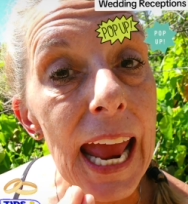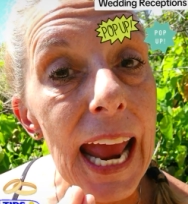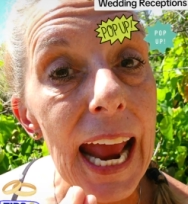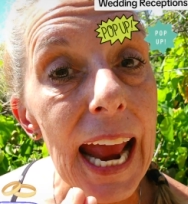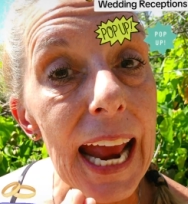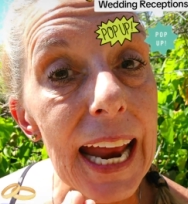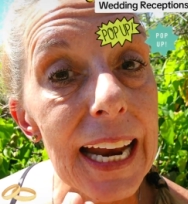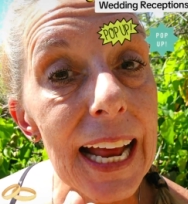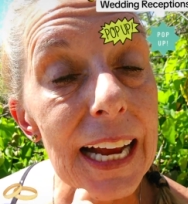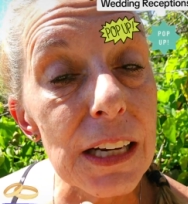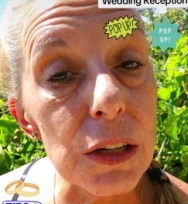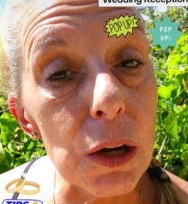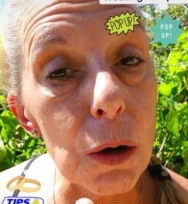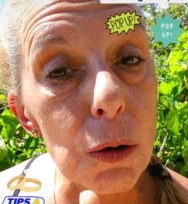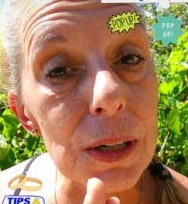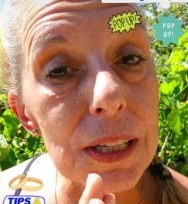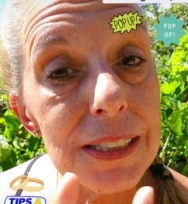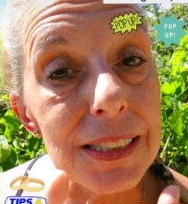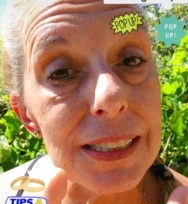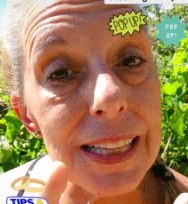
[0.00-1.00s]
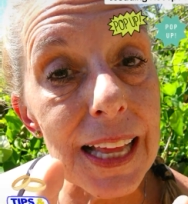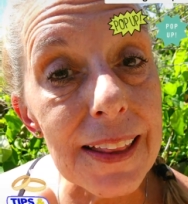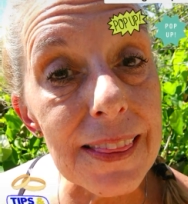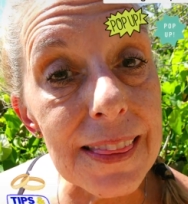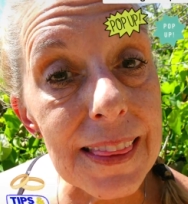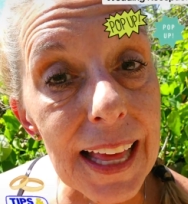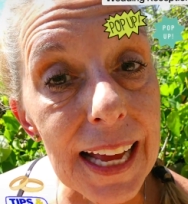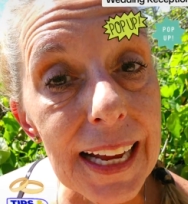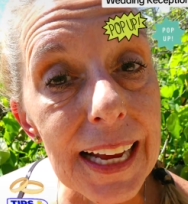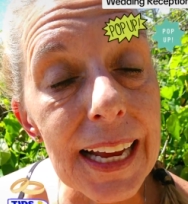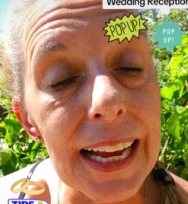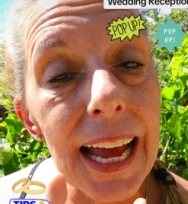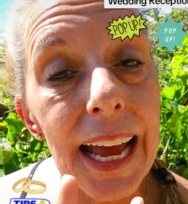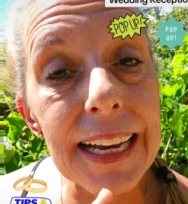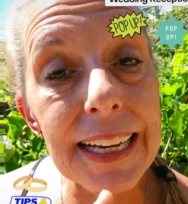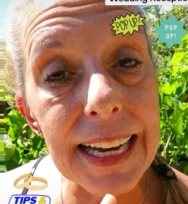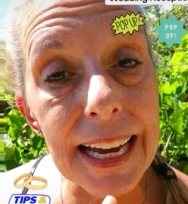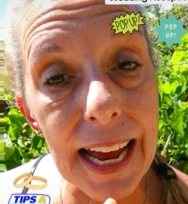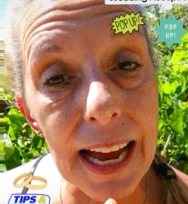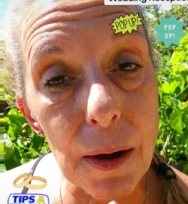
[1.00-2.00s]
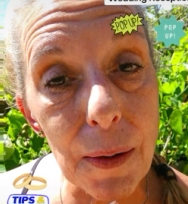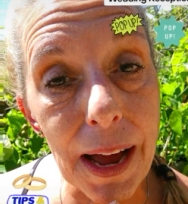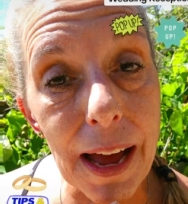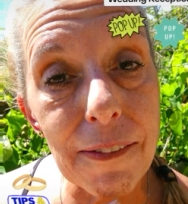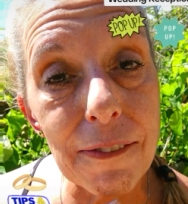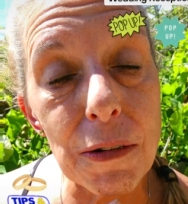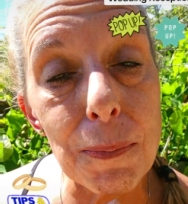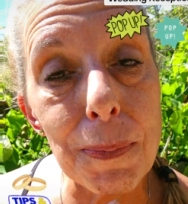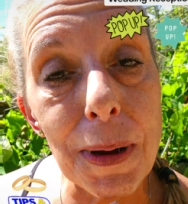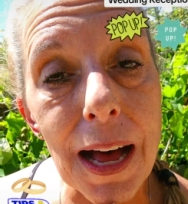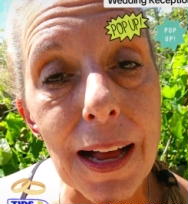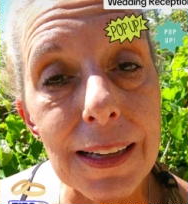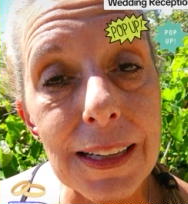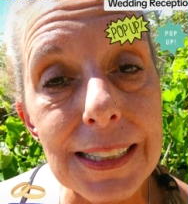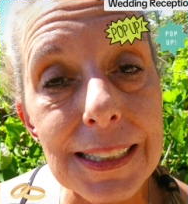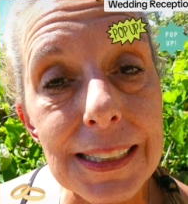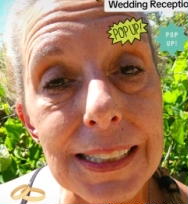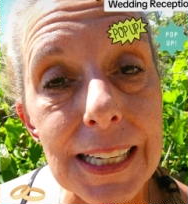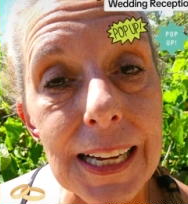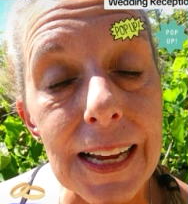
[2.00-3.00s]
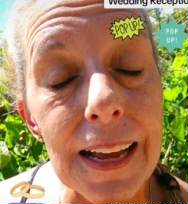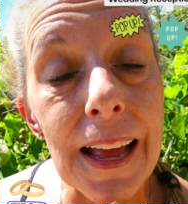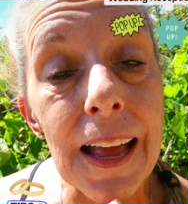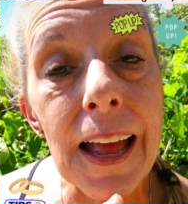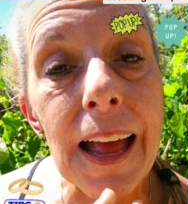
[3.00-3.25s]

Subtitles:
and I noticed that they now have a policy